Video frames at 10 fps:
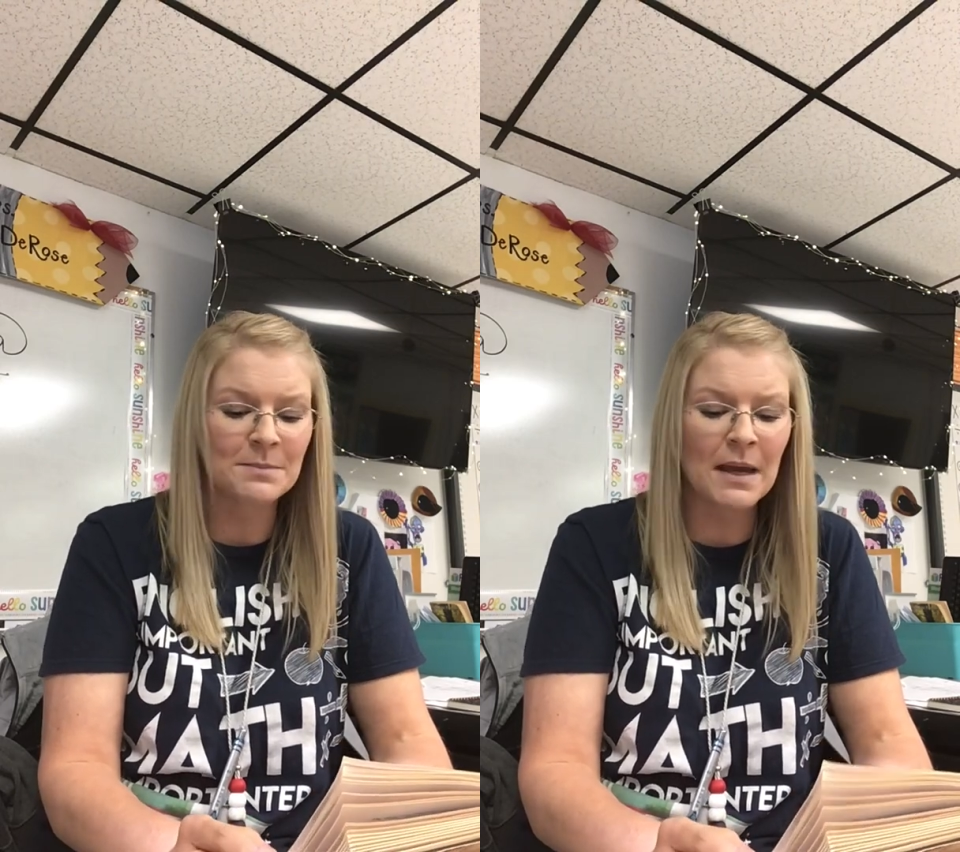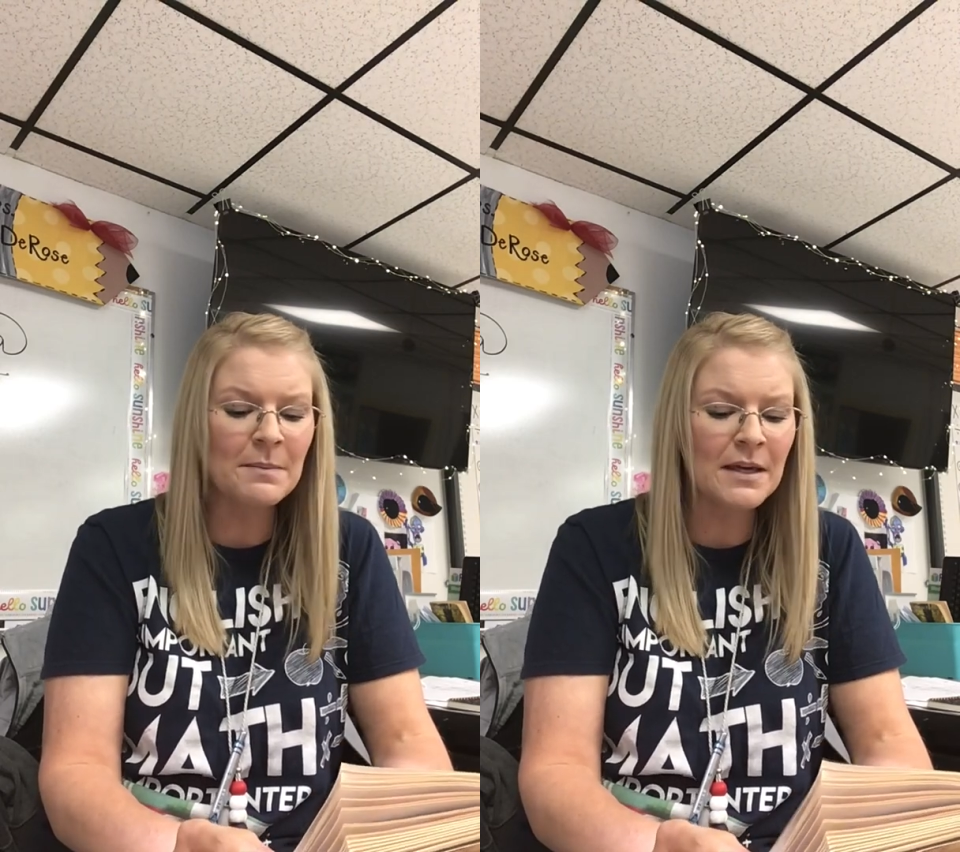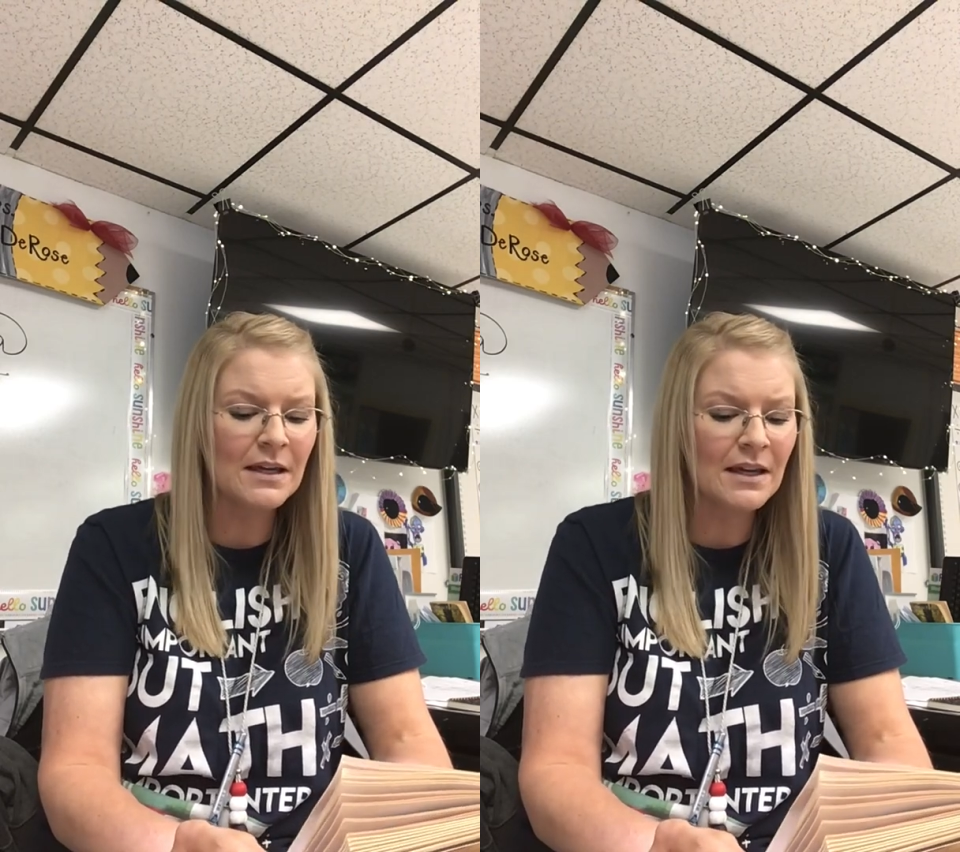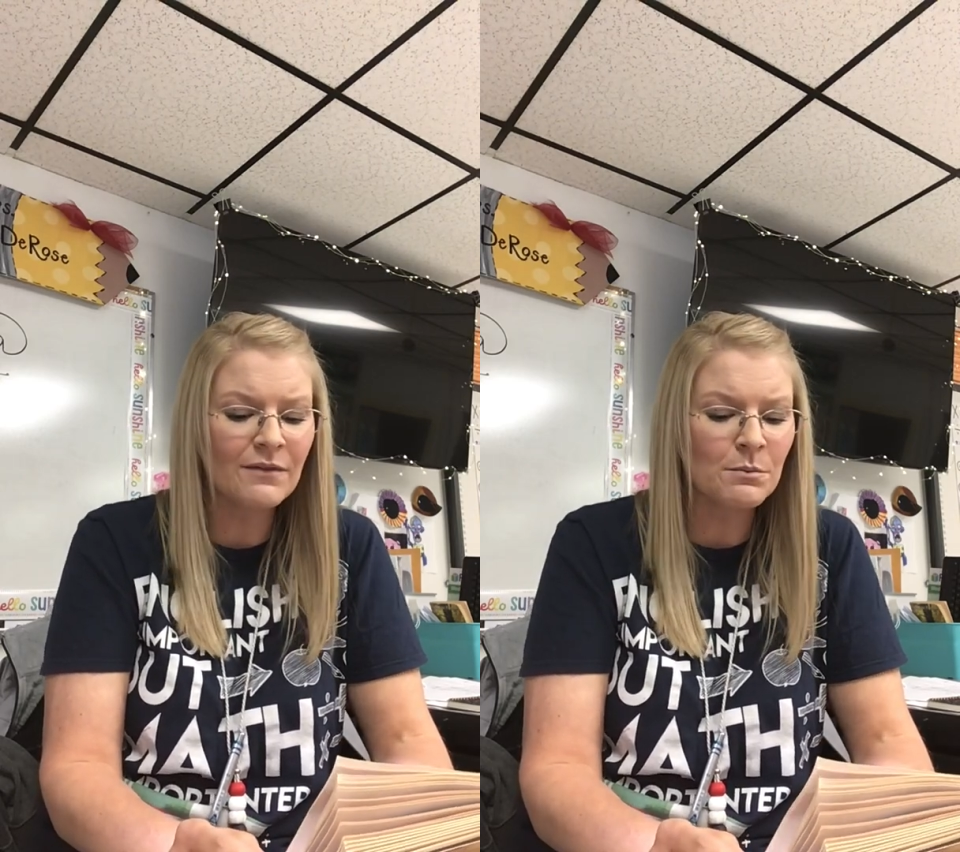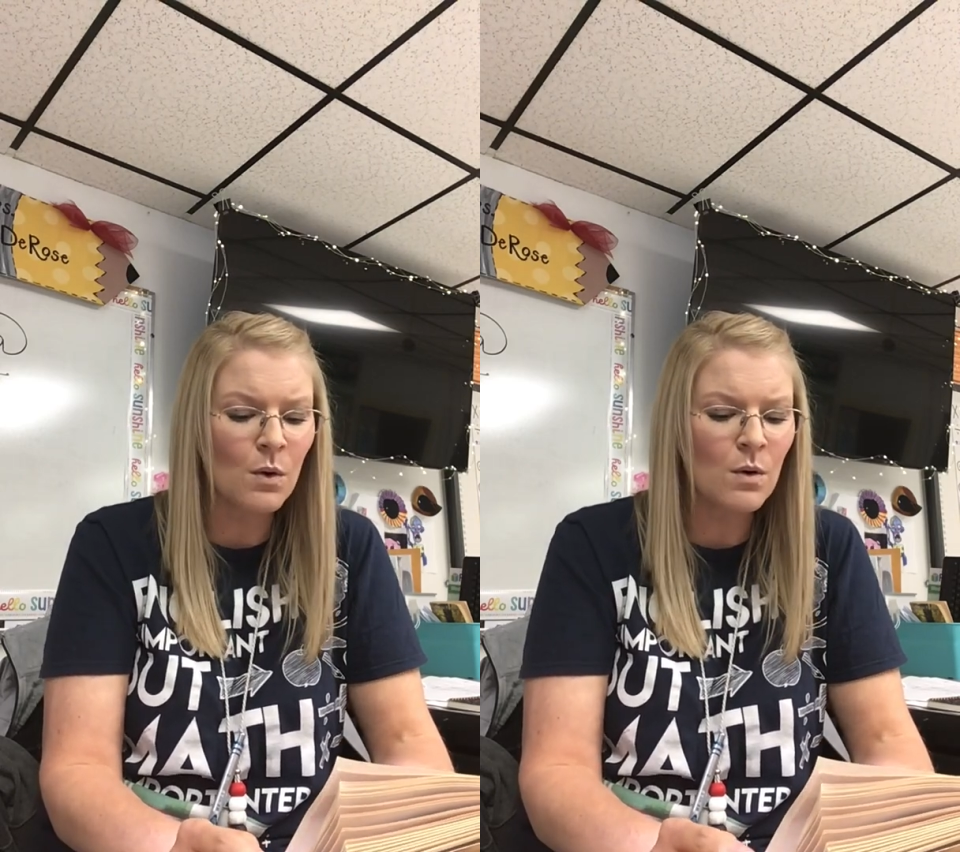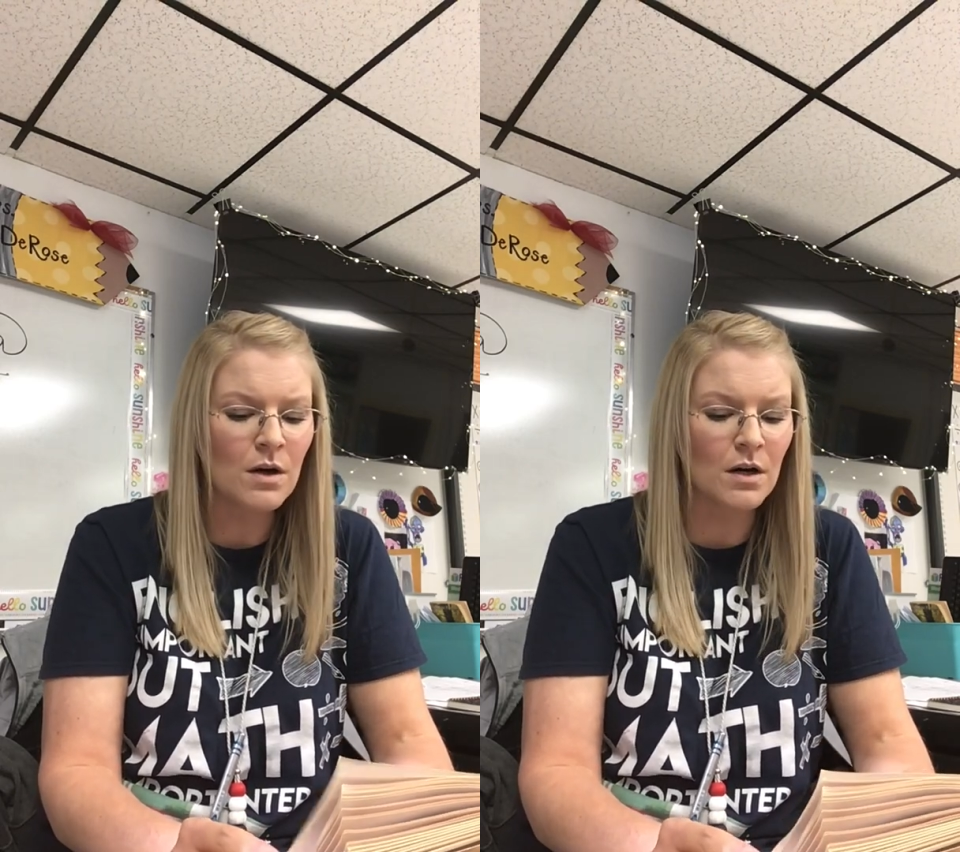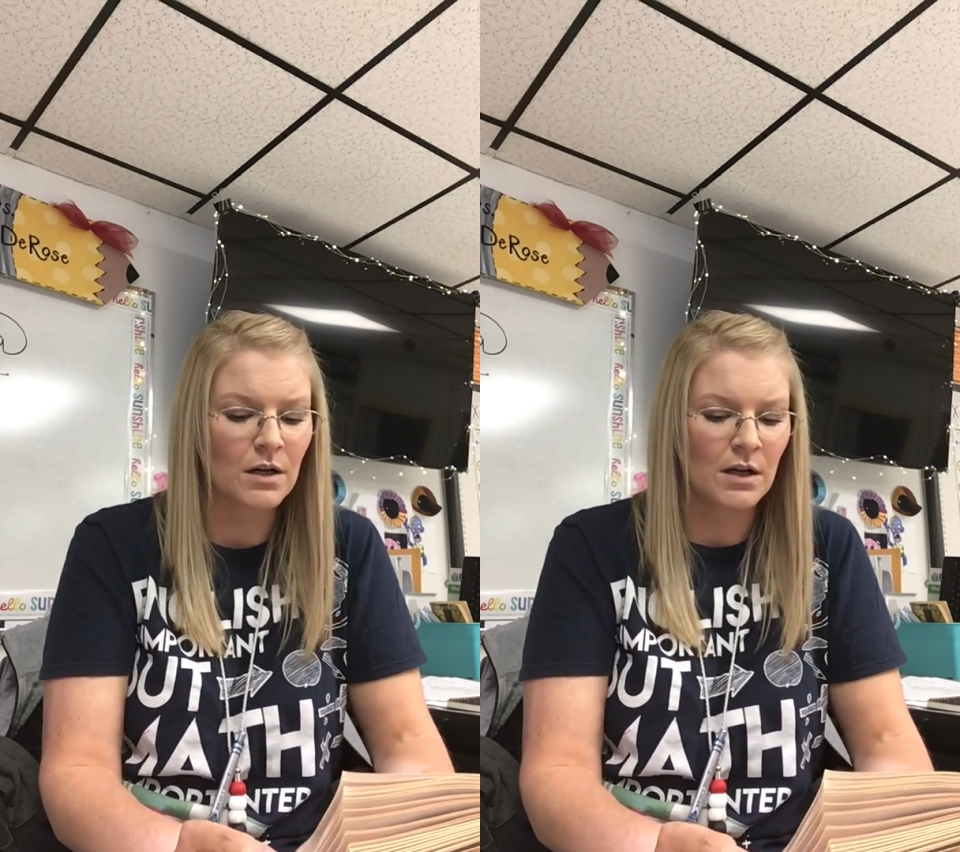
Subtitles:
maybe even more.